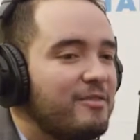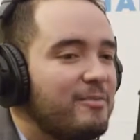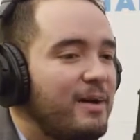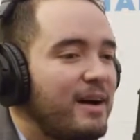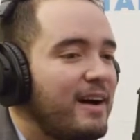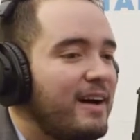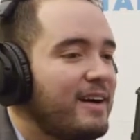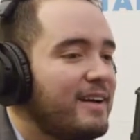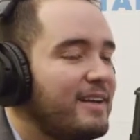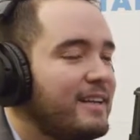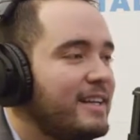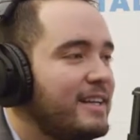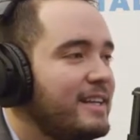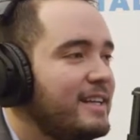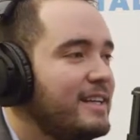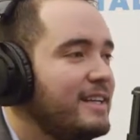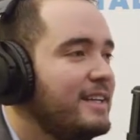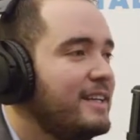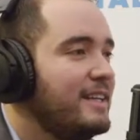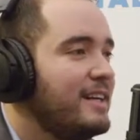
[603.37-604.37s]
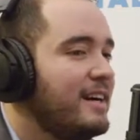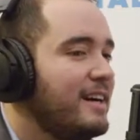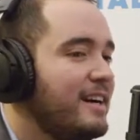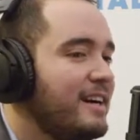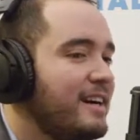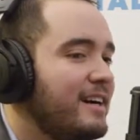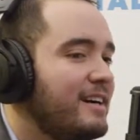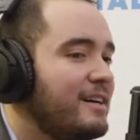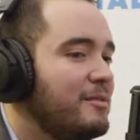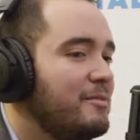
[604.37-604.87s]
of my
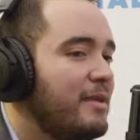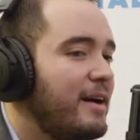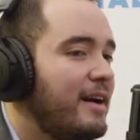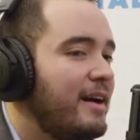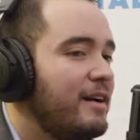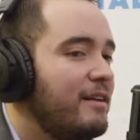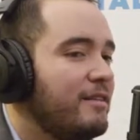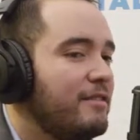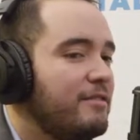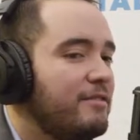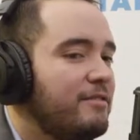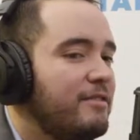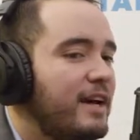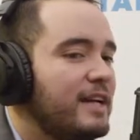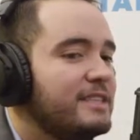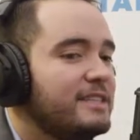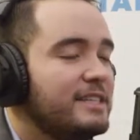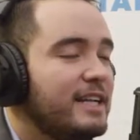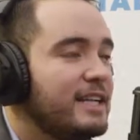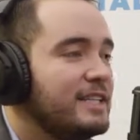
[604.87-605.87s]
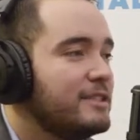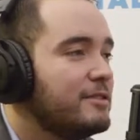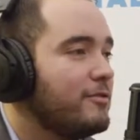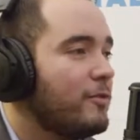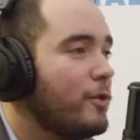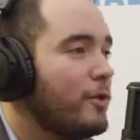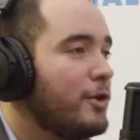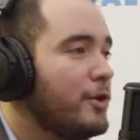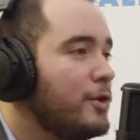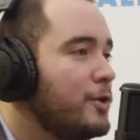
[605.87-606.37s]
fascination
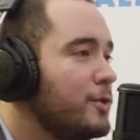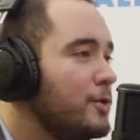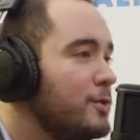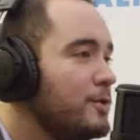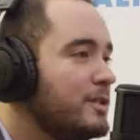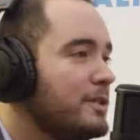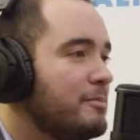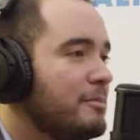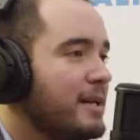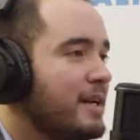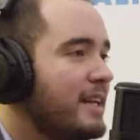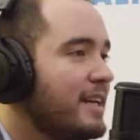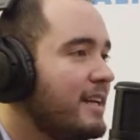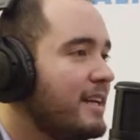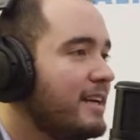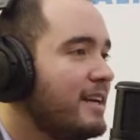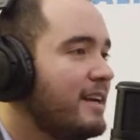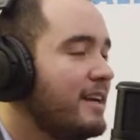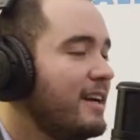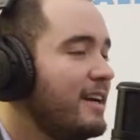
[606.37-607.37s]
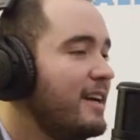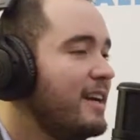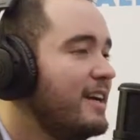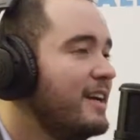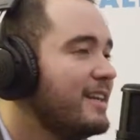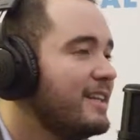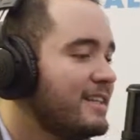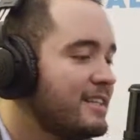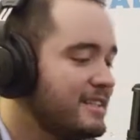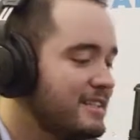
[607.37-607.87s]
for news and media.
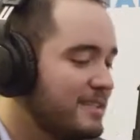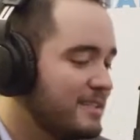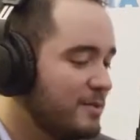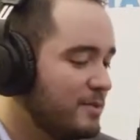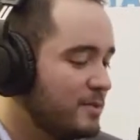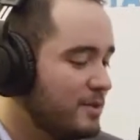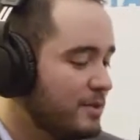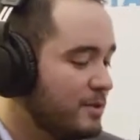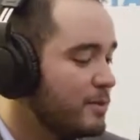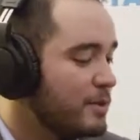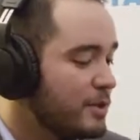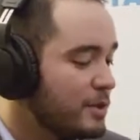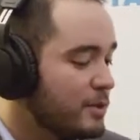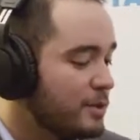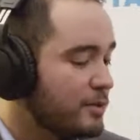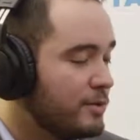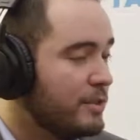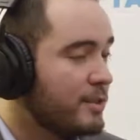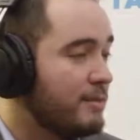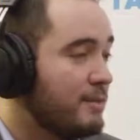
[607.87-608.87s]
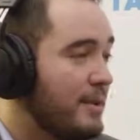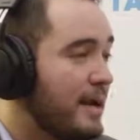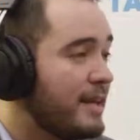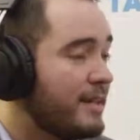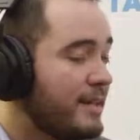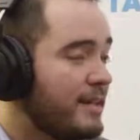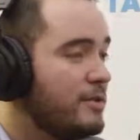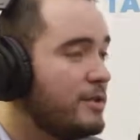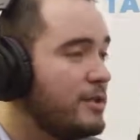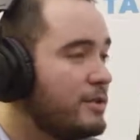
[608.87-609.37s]
Because
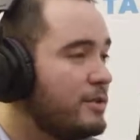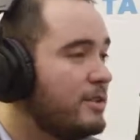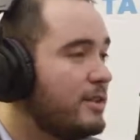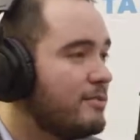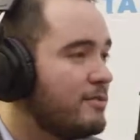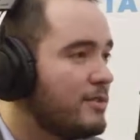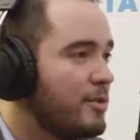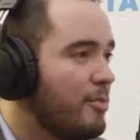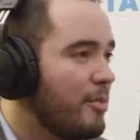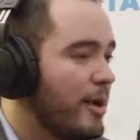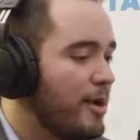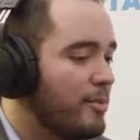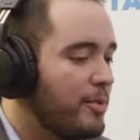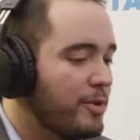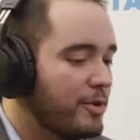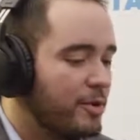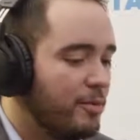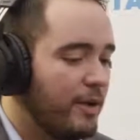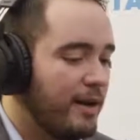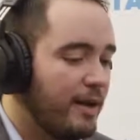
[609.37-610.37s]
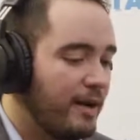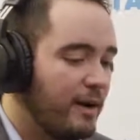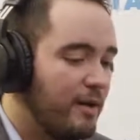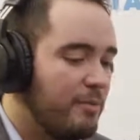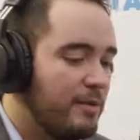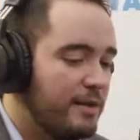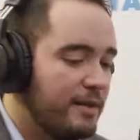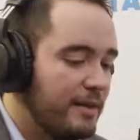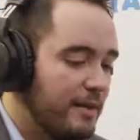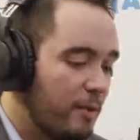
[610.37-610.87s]
back then when you delivered the paper, you'd wake
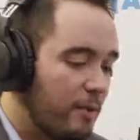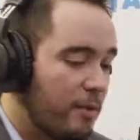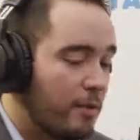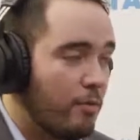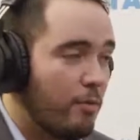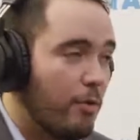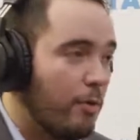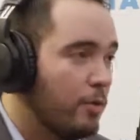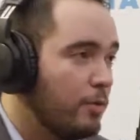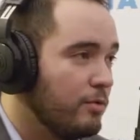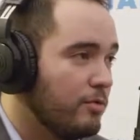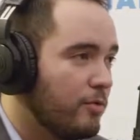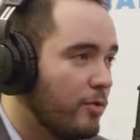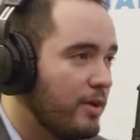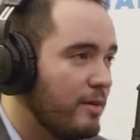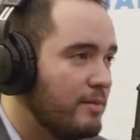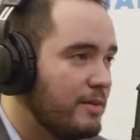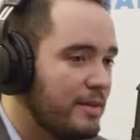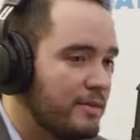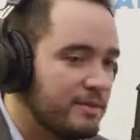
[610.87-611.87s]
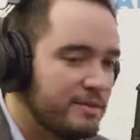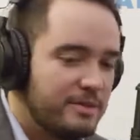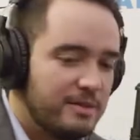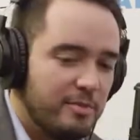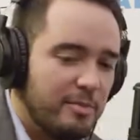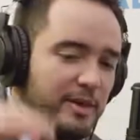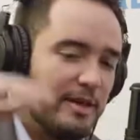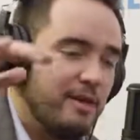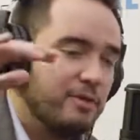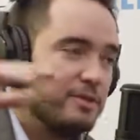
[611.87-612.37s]
up and they weren't rolled for you. I mean, there was just a
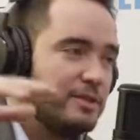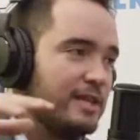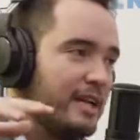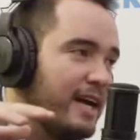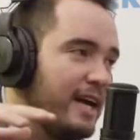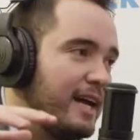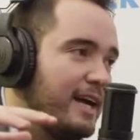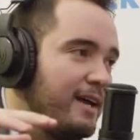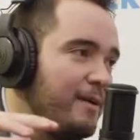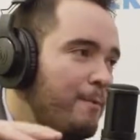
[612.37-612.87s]
big old stack.